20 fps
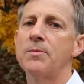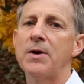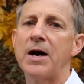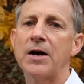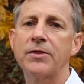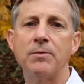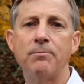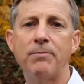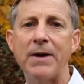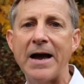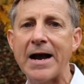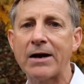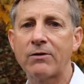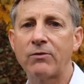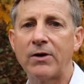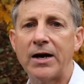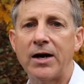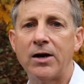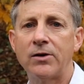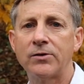about the
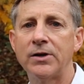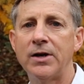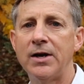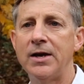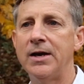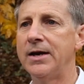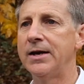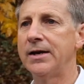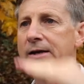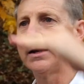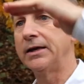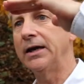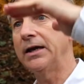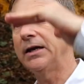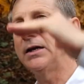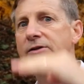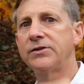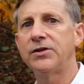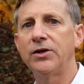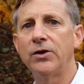background
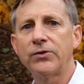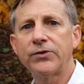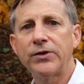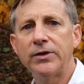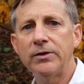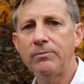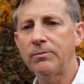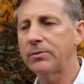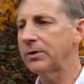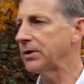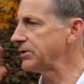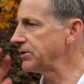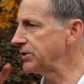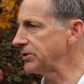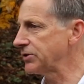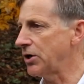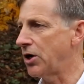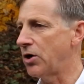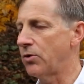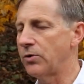getting tilted because
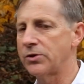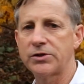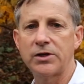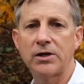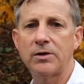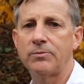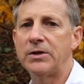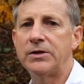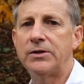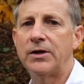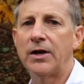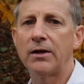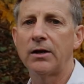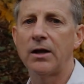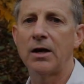it's always going to be dead